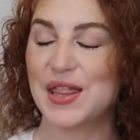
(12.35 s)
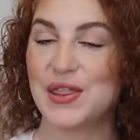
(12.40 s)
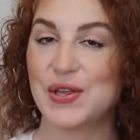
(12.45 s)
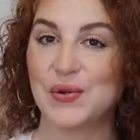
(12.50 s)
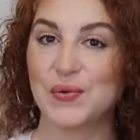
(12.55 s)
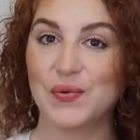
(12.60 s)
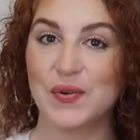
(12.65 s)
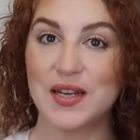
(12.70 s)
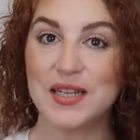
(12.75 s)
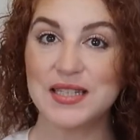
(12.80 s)

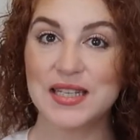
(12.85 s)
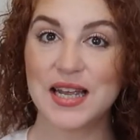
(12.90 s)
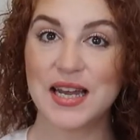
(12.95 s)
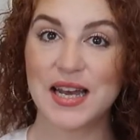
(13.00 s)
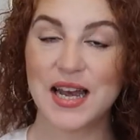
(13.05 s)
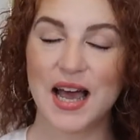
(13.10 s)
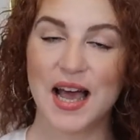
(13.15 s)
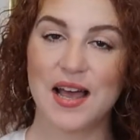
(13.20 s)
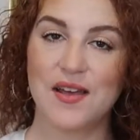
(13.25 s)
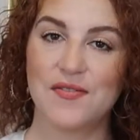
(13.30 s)
The reason
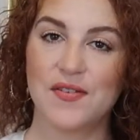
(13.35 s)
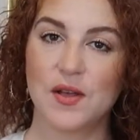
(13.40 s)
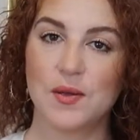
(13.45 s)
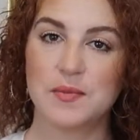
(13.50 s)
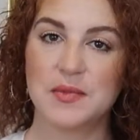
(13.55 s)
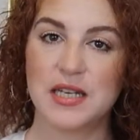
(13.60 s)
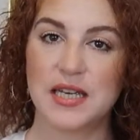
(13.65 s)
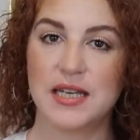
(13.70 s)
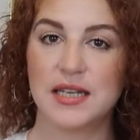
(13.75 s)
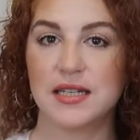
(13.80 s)
I
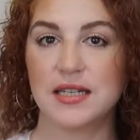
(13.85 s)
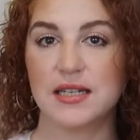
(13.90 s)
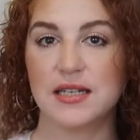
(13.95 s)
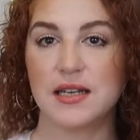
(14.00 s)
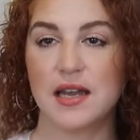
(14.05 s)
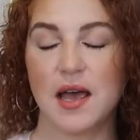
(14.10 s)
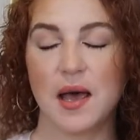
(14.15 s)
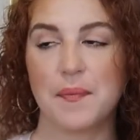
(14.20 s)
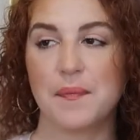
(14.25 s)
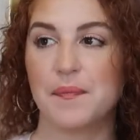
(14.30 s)
filmed it,
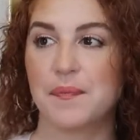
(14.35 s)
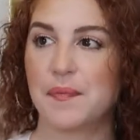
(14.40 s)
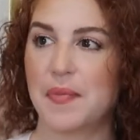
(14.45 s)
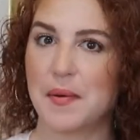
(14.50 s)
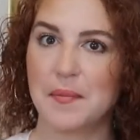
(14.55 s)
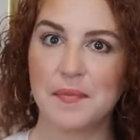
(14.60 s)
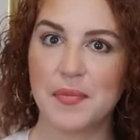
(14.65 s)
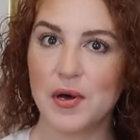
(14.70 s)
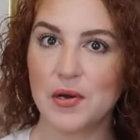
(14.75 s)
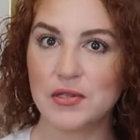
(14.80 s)

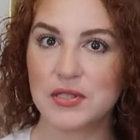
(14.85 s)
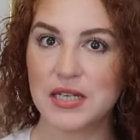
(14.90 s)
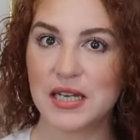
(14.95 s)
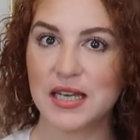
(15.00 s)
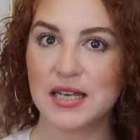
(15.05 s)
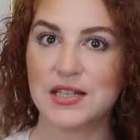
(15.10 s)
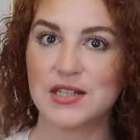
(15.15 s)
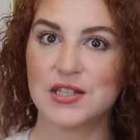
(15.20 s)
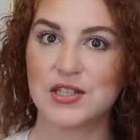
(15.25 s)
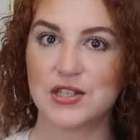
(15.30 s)
I'm posting
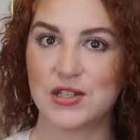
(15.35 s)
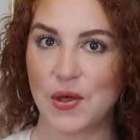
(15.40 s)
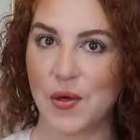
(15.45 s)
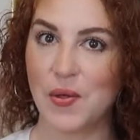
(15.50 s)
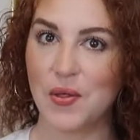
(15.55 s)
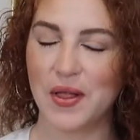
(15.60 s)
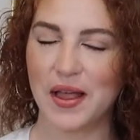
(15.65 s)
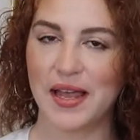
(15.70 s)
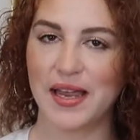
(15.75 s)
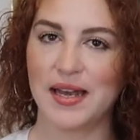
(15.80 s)
it
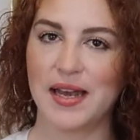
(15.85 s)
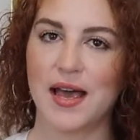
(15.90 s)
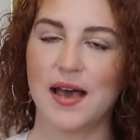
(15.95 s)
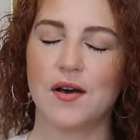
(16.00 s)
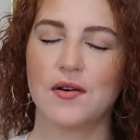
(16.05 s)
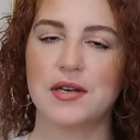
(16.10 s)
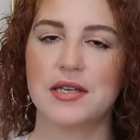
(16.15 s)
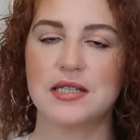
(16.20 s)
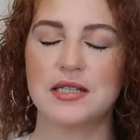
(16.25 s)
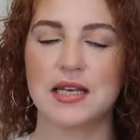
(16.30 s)
so late
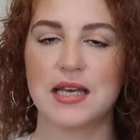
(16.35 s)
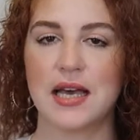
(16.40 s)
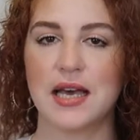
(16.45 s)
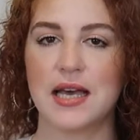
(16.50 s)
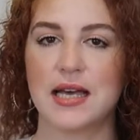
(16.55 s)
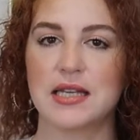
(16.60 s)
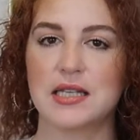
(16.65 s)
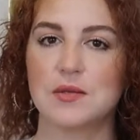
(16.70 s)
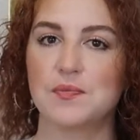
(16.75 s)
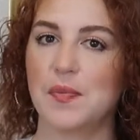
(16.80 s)
now, is
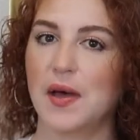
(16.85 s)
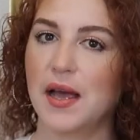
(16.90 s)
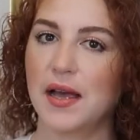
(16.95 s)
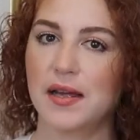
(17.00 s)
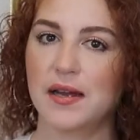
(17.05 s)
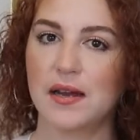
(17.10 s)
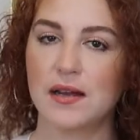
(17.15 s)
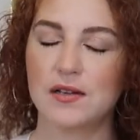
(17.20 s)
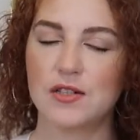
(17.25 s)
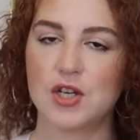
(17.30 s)
because back
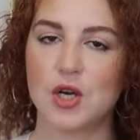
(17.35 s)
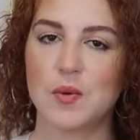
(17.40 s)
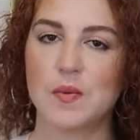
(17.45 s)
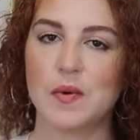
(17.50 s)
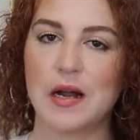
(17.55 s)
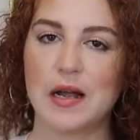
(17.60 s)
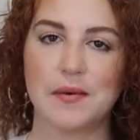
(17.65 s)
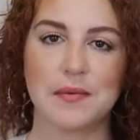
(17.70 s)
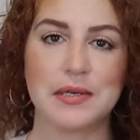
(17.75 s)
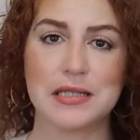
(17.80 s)
in October
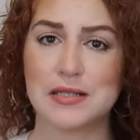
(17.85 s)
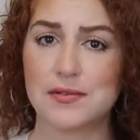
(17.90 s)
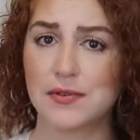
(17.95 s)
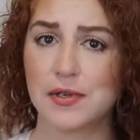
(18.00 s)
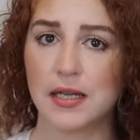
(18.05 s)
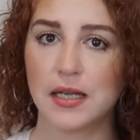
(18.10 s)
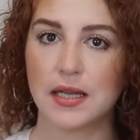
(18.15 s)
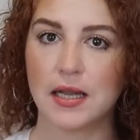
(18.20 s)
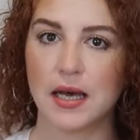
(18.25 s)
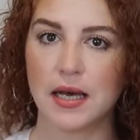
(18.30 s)
I wasn't
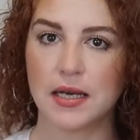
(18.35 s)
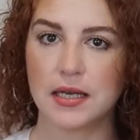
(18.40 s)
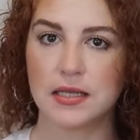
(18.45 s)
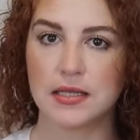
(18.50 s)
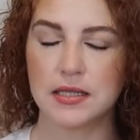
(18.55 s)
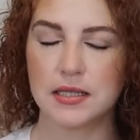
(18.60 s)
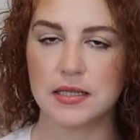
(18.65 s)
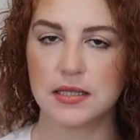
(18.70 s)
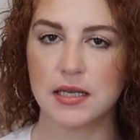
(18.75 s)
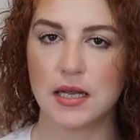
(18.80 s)
really that
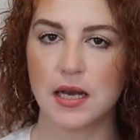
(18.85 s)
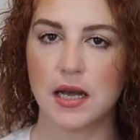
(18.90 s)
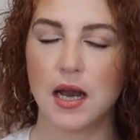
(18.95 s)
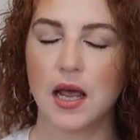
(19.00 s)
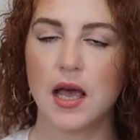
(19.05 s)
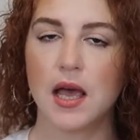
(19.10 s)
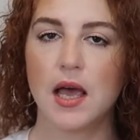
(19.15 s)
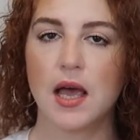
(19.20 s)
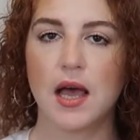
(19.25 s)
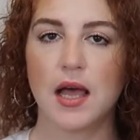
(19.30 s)
consistent
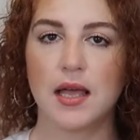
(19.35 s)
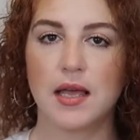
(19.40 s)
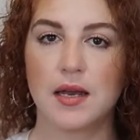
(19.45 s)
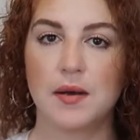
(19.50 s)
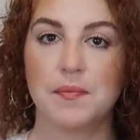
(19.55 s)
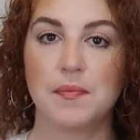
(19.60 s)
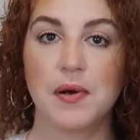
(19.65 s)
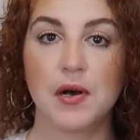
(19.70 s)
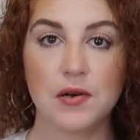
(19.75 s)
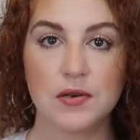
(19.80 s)

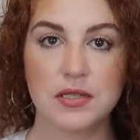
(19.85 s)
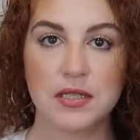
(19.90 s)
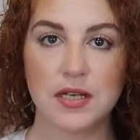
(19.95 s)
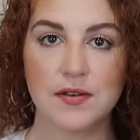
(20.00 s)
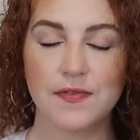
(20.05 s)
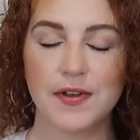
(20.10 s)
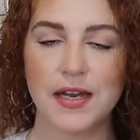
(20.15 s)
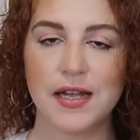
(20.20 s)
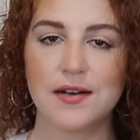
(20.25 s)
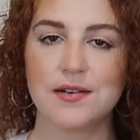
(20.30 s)
in posting
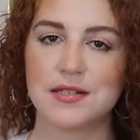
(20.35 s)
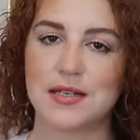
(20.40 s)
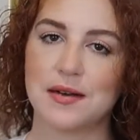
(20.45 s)
videos.